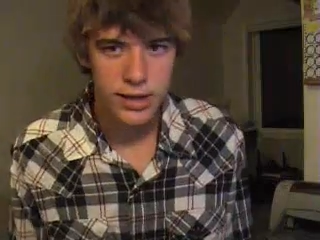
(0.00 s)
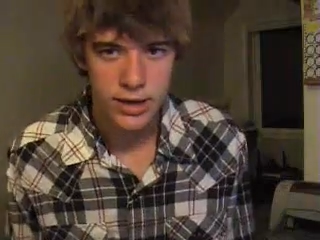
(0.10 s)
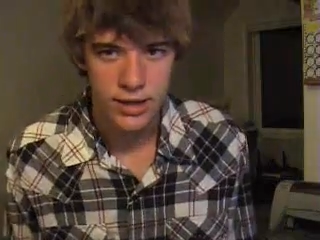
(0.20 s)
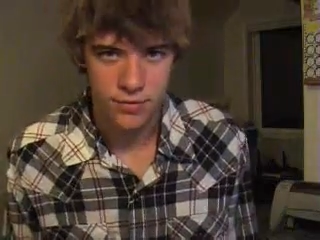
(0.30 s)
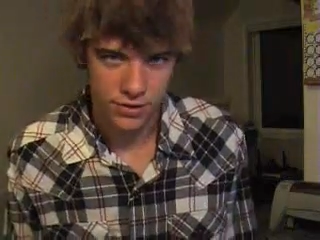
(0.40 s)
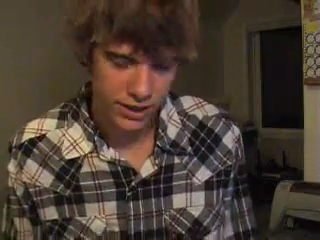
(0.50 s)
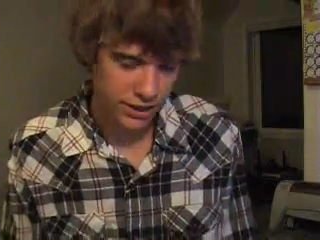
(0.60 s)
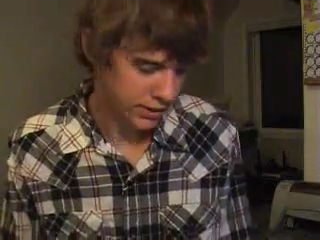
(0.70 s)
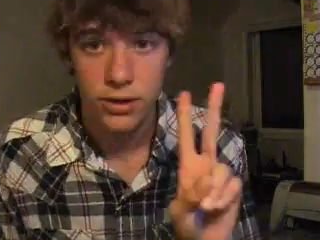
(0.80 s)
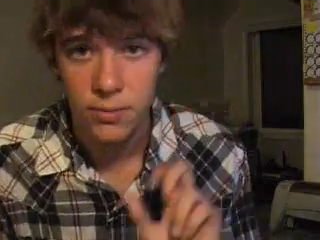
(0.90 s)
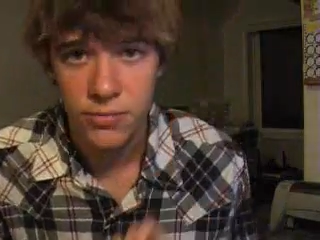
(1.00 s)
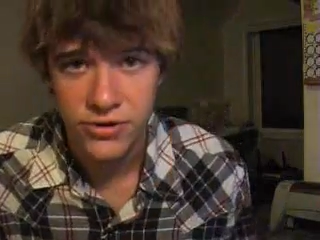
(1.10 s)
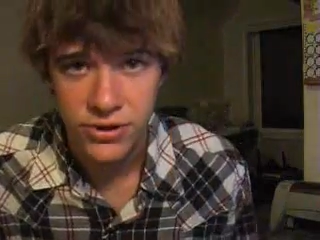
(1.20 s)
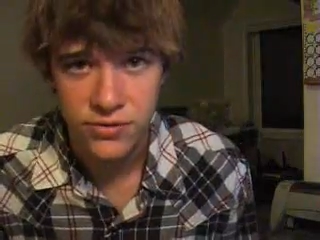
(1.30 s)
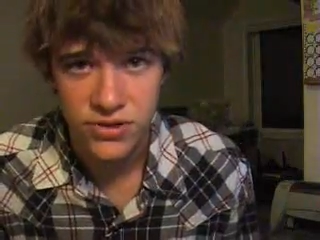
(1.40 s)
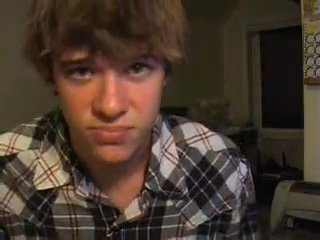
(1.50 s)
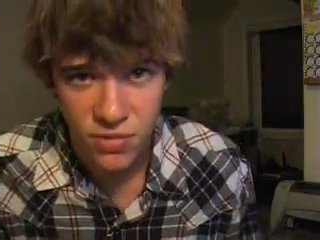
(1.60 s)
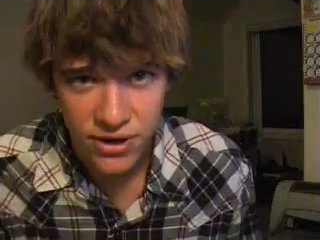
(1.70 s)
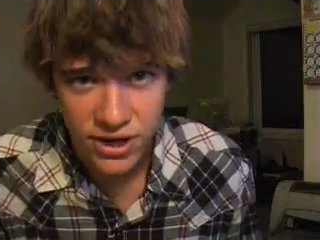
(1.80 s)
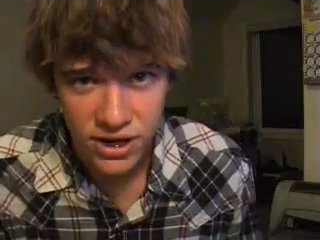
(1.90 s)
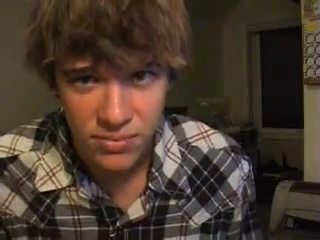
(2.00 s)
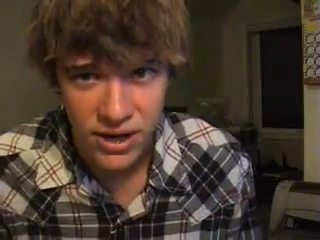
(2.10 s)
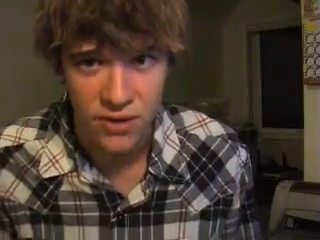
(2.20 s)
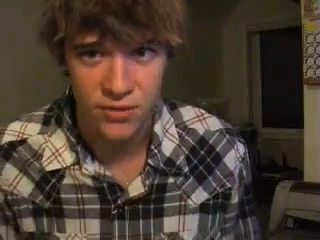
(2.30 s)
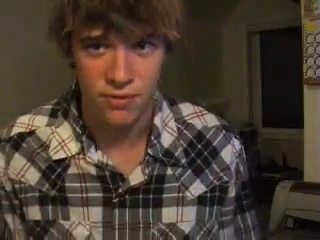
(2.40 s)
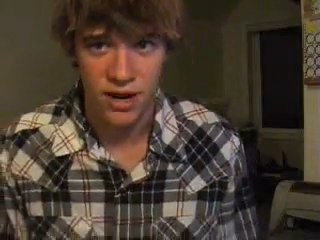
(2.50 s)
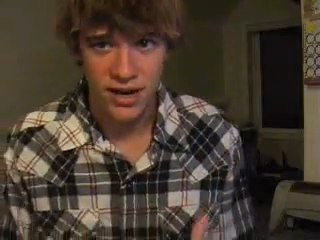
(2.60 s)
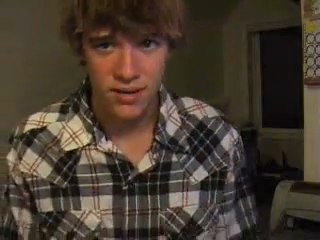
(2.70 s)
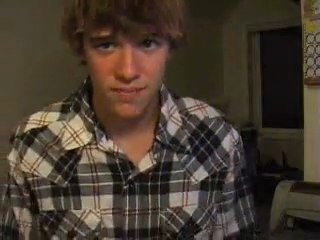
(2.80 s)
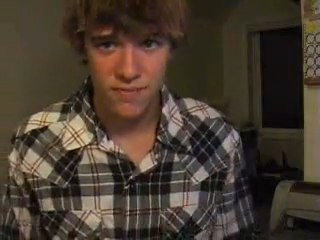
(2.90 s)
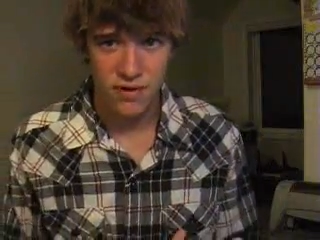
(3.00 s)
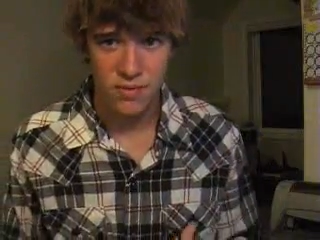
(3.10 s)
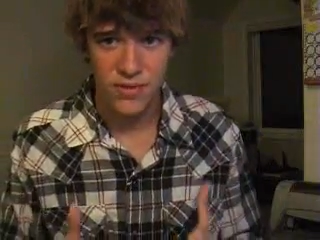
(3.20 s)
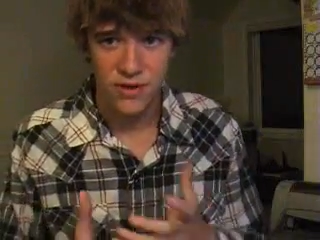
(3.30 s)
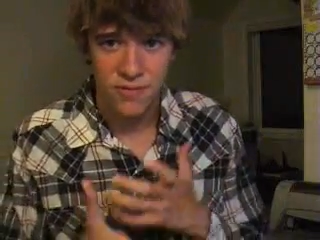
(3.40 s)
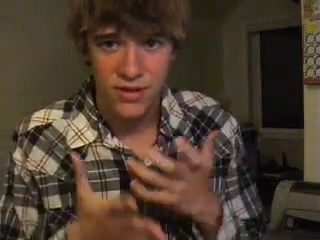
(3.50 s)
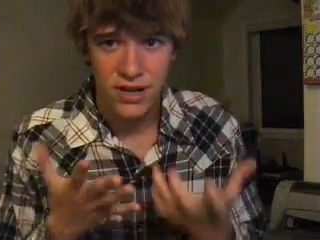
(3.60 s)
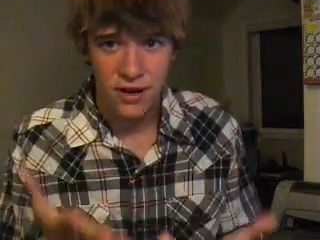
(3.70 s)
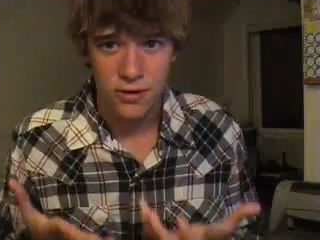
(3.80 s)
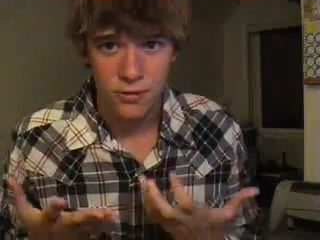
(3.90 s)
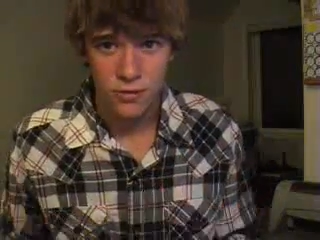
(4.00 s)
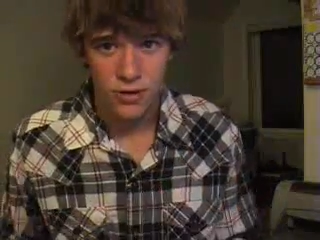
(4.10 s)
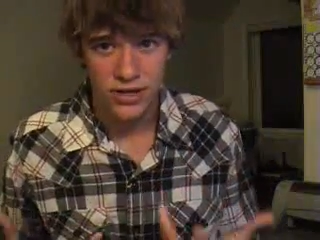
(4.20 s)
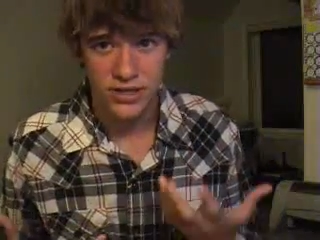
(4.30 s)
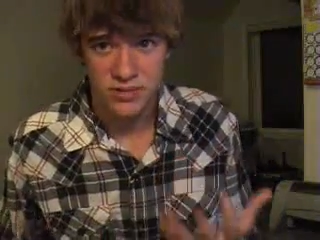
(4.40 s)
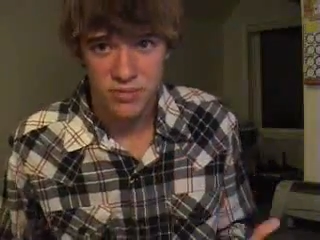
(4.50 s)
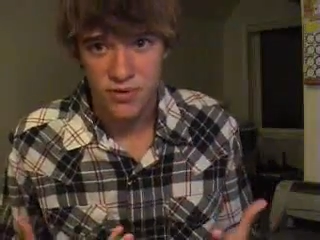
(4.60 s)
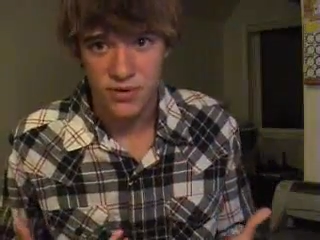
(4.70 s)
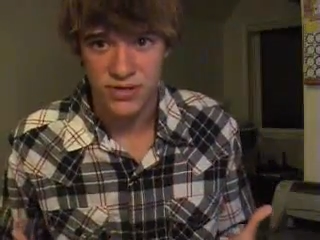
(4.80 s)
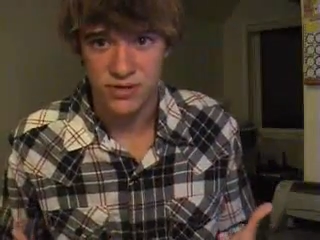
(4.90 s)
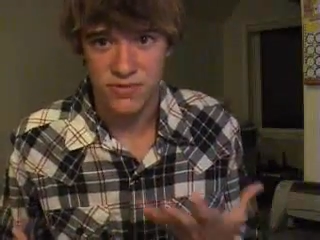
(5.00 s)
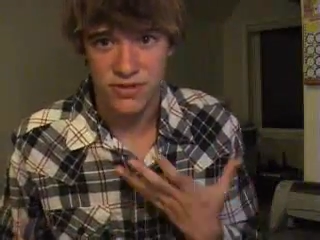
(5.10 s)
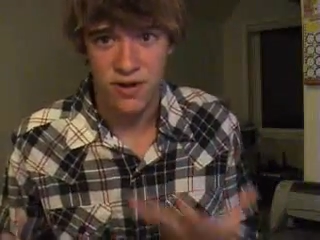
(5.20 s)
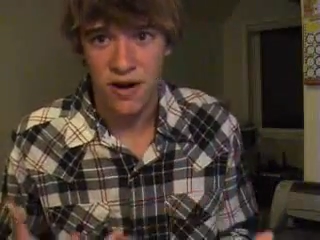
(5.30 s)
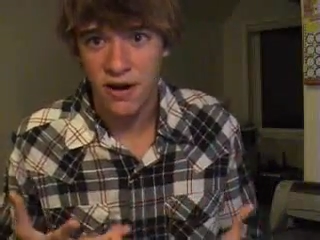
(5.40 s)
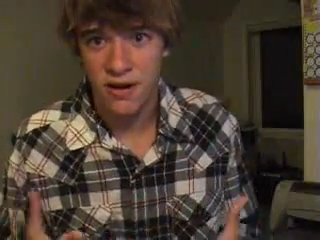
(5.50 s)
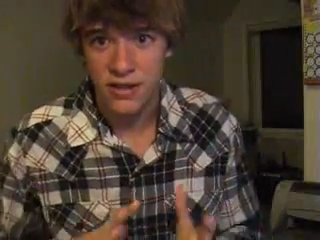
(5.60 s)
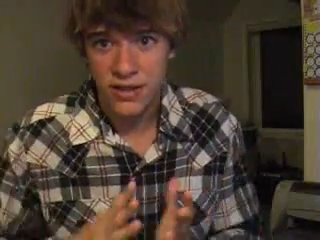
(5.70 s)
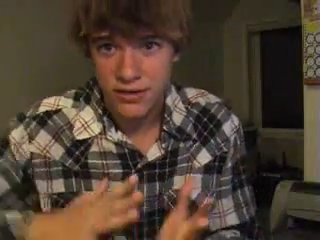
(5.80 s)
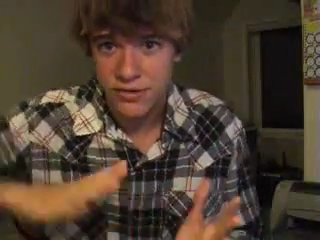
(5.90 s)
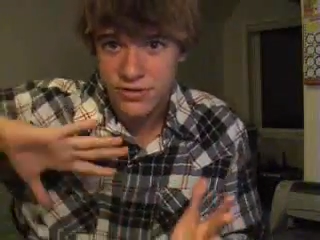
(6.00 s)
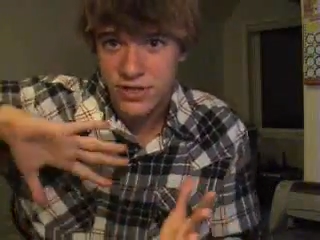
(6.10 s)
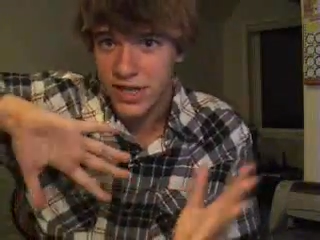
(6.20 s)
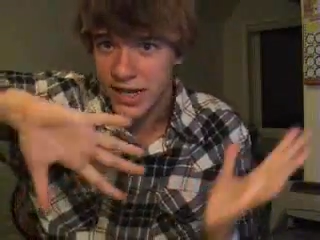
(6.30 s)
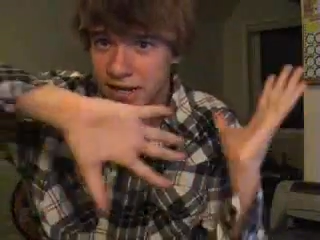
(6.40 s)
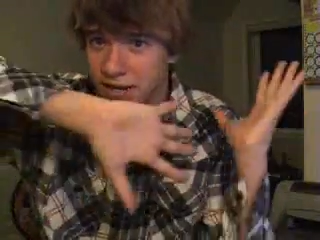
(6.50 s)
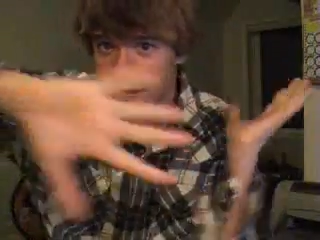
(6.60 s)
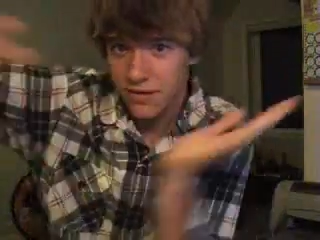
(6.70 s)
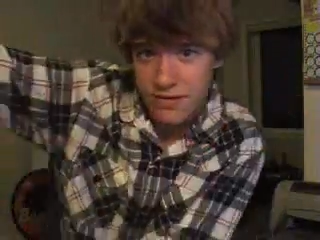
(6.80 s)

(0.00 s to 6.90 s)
And it never did. Number 2, smoking abound. Where I come from, there really aren't a whole lot of smokers, and when there are, they're usually like